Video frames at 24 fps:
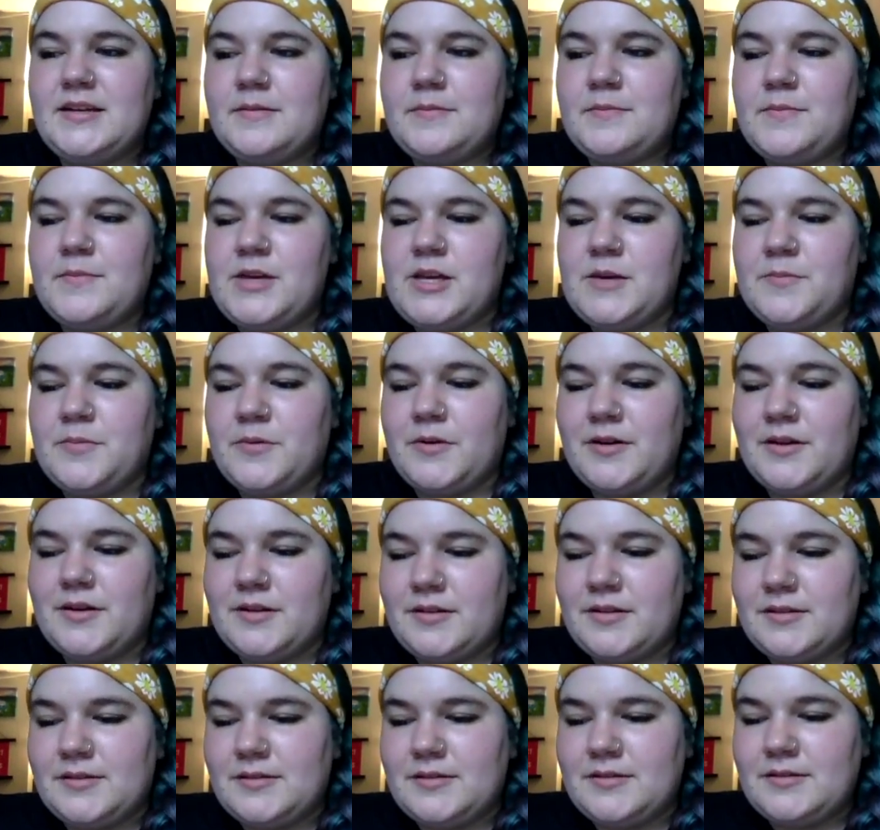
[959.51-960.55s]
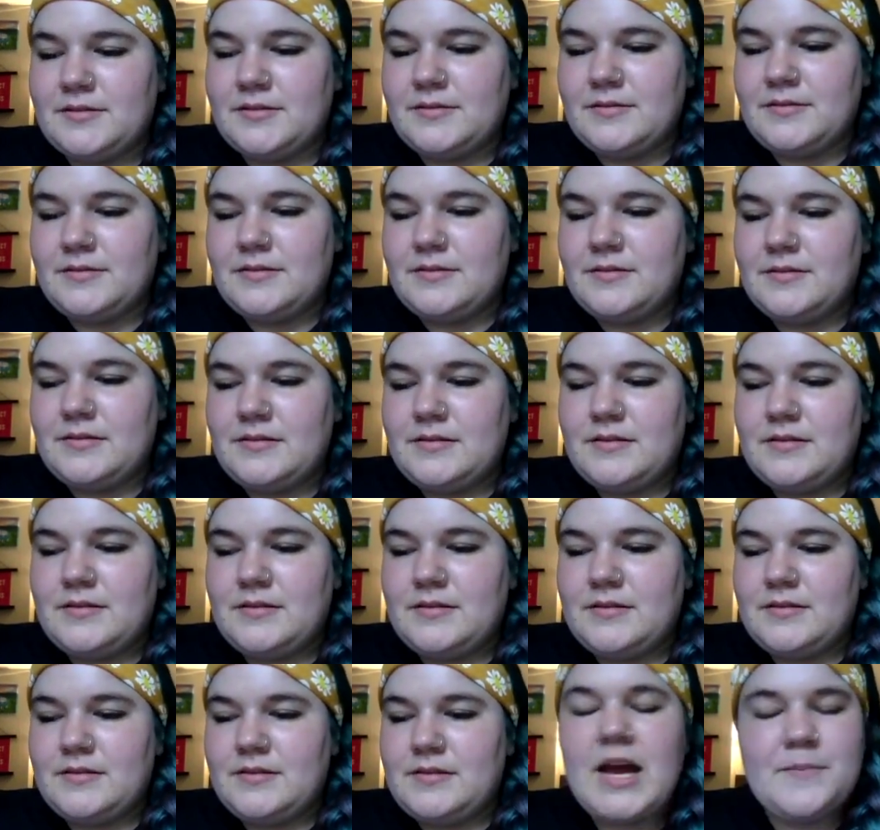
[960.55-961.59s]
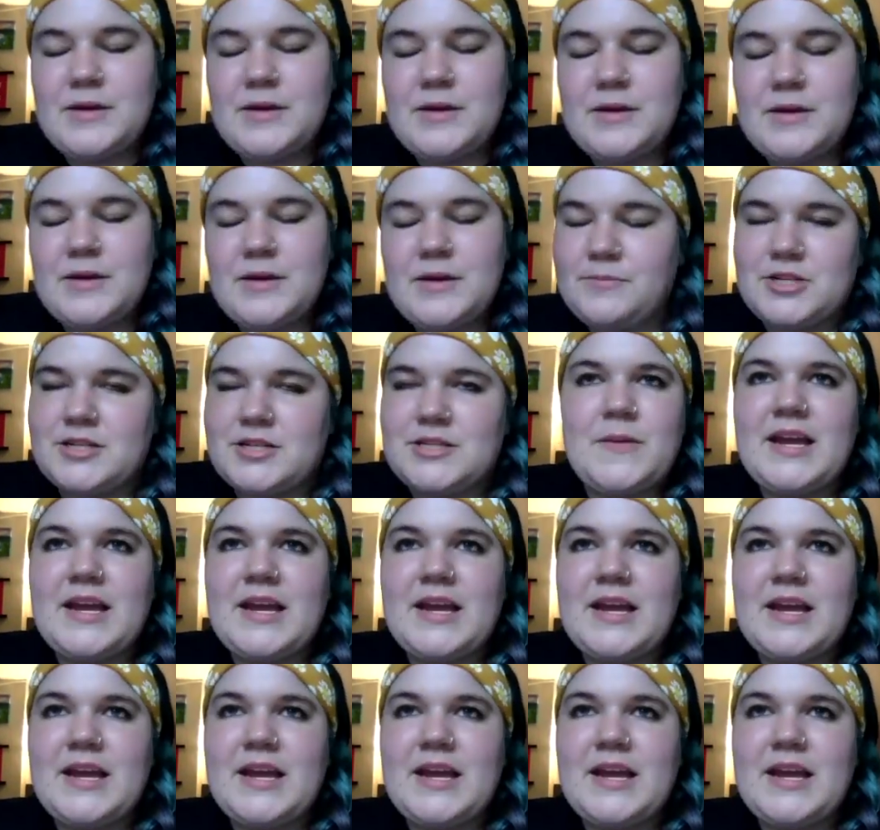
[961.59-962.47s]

people yeah, people just